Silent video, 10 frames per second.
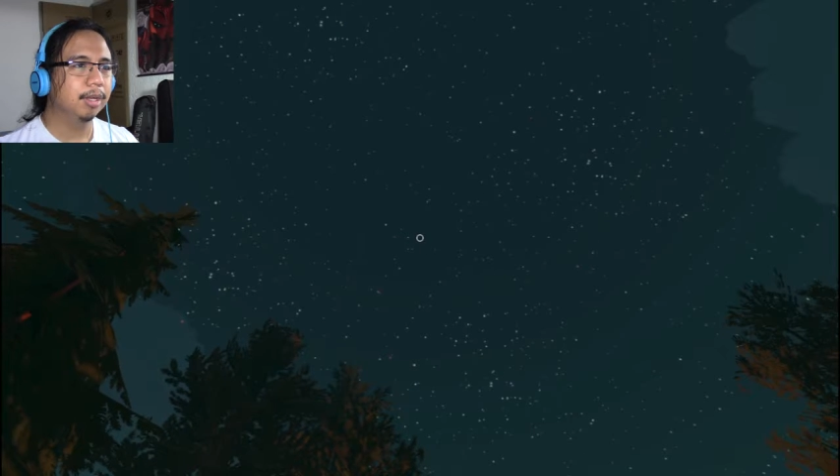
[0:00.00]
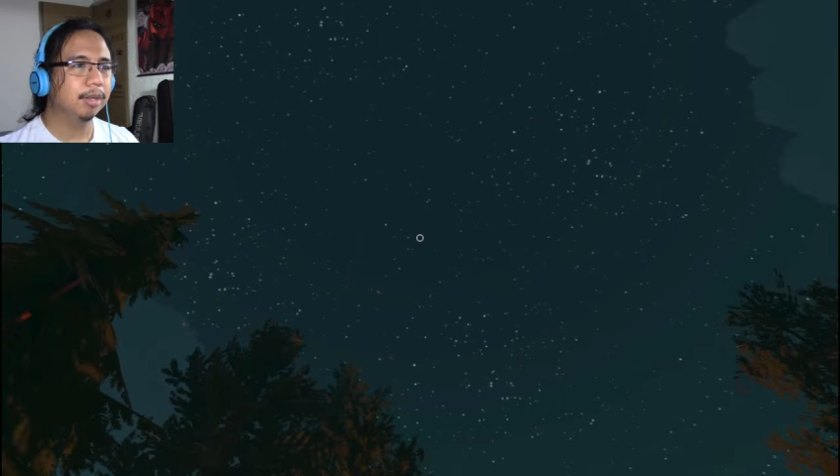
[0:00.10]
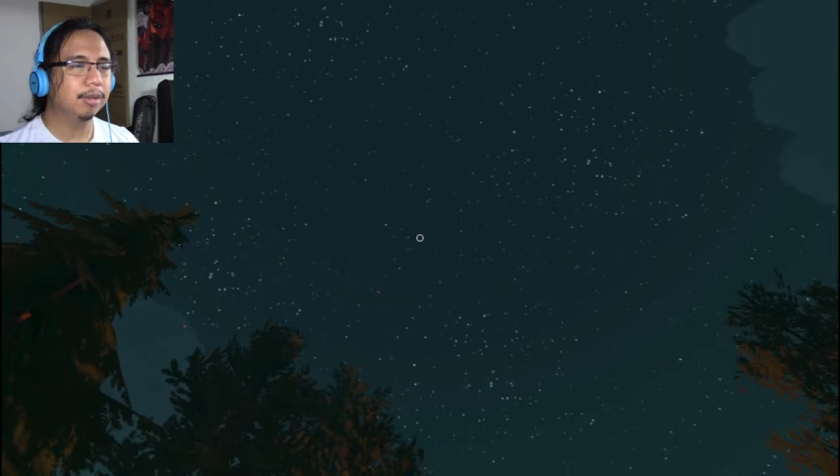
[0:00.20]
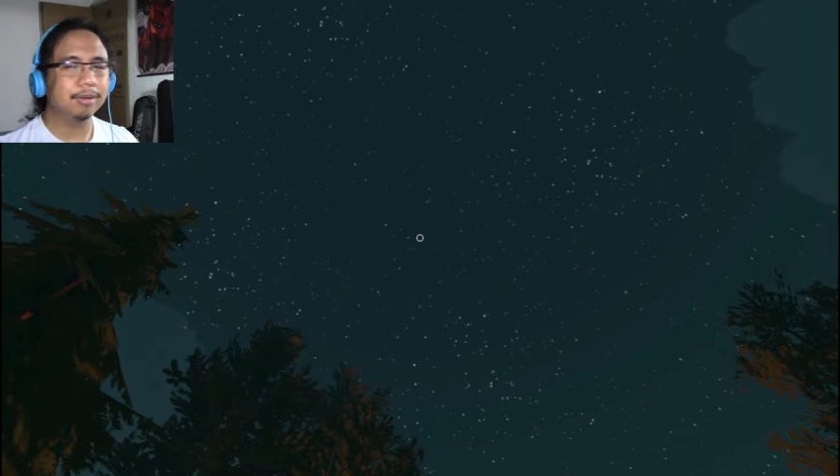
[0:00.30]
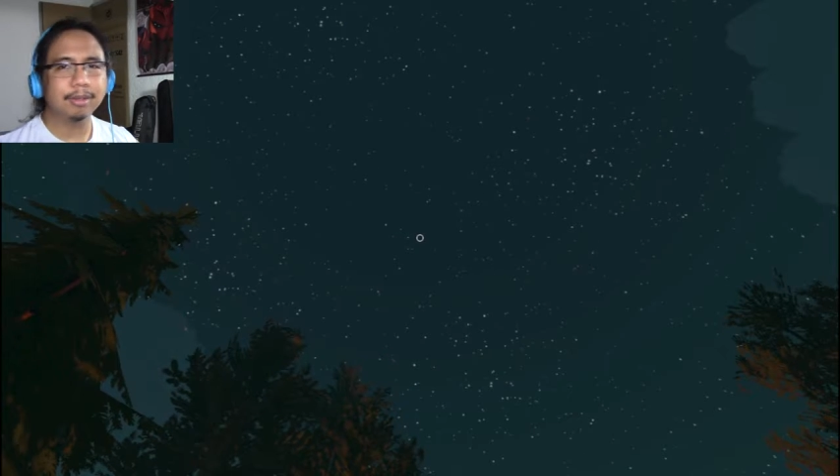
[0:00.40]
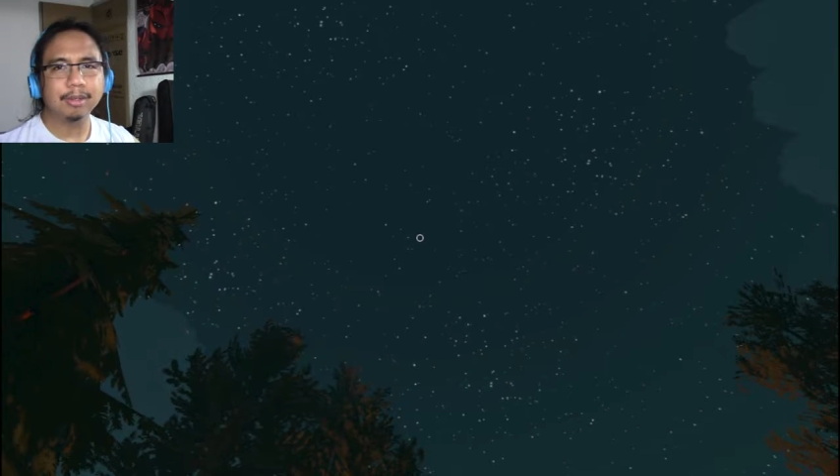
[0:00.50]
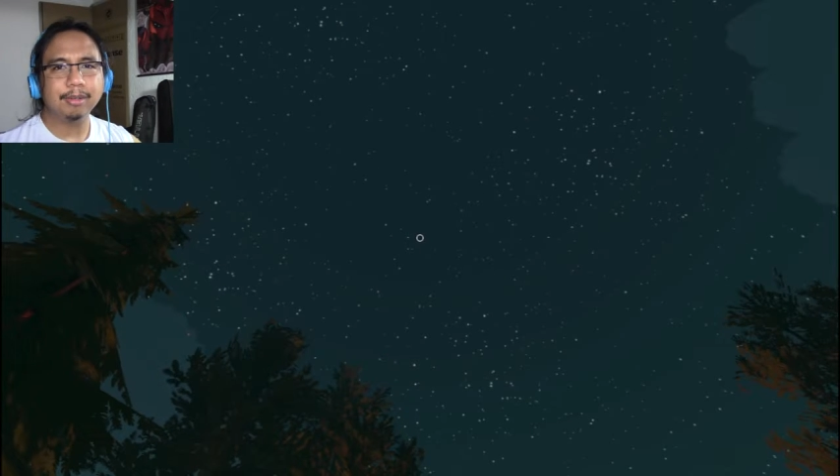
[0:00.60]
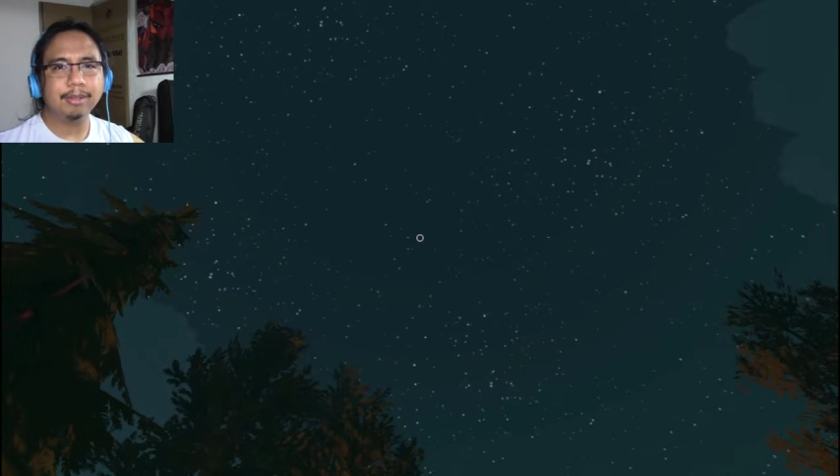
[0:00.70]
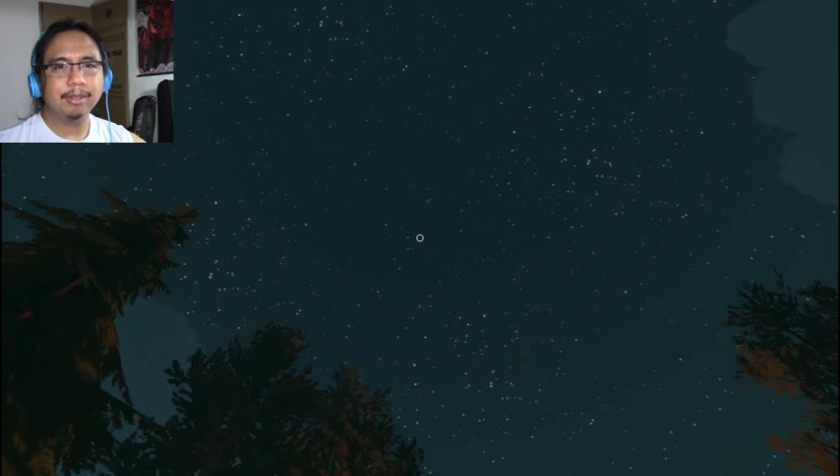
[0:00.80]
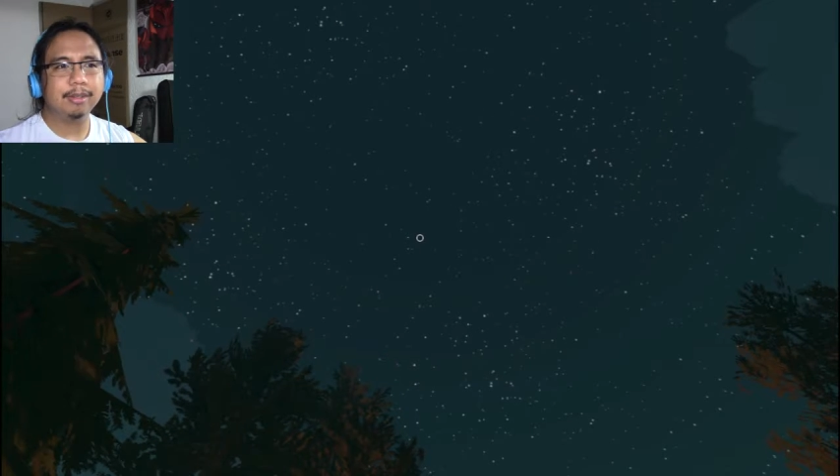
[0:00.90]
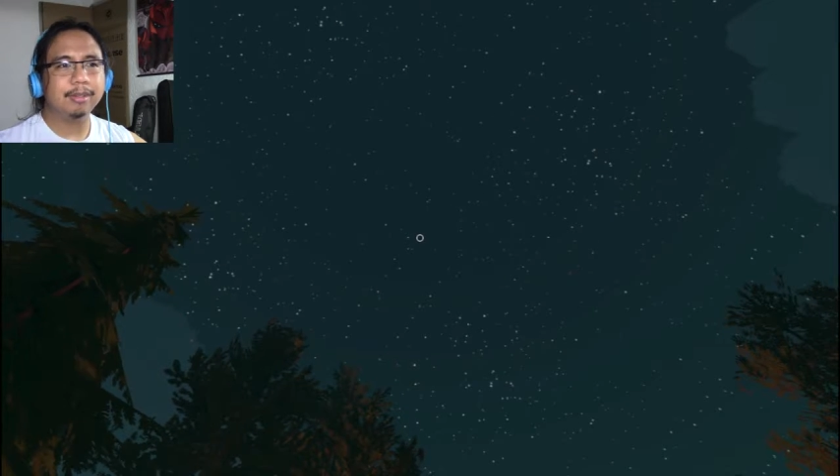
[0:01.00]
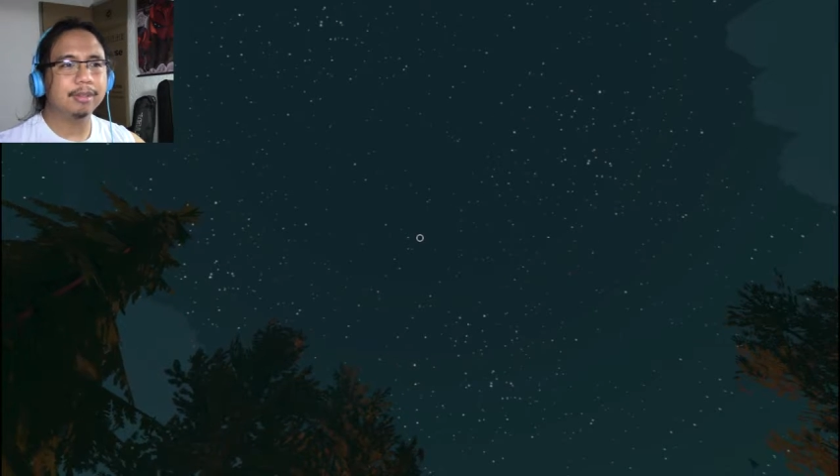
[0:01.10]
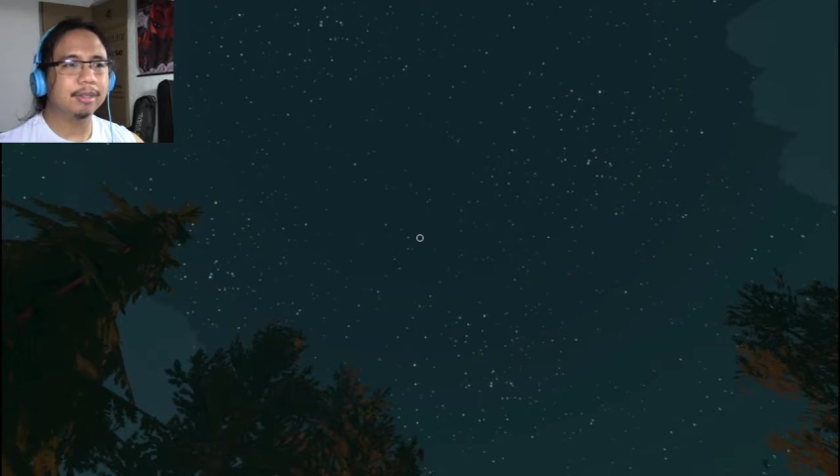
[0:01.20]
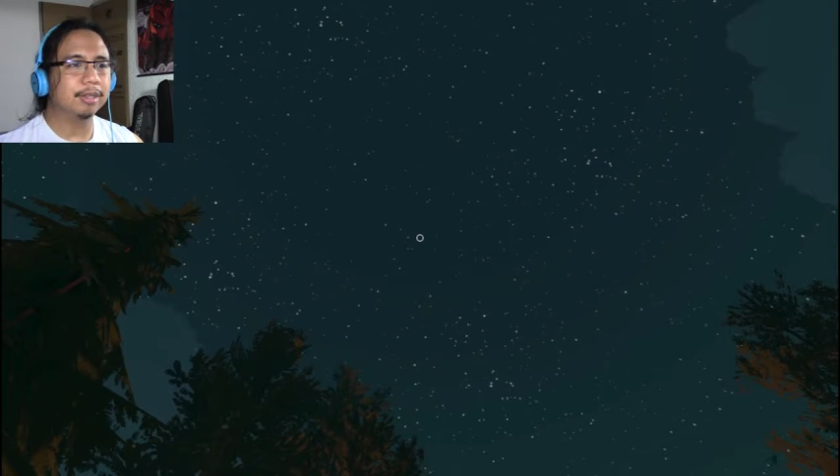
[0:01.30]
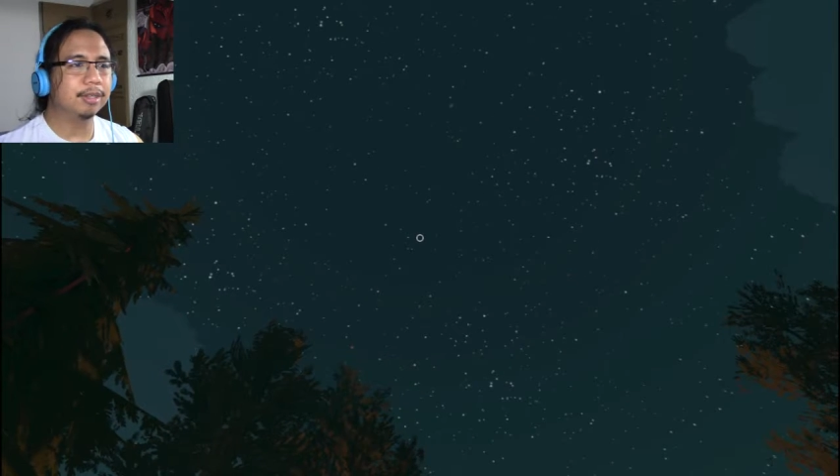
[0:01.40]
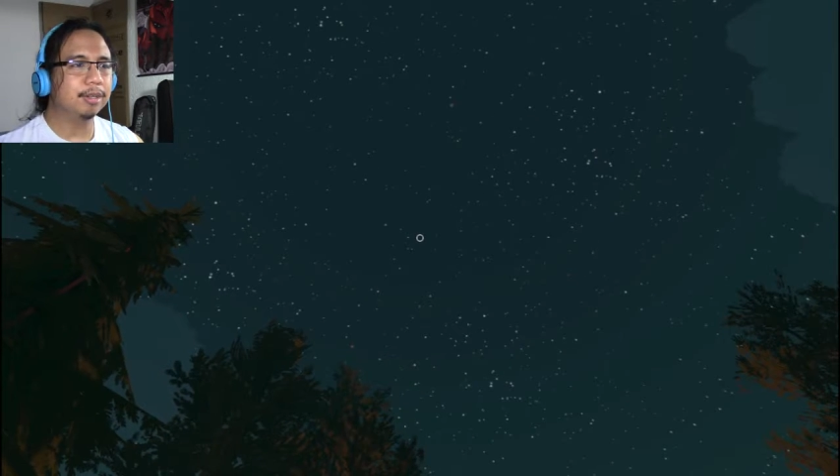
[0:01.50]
You know, living like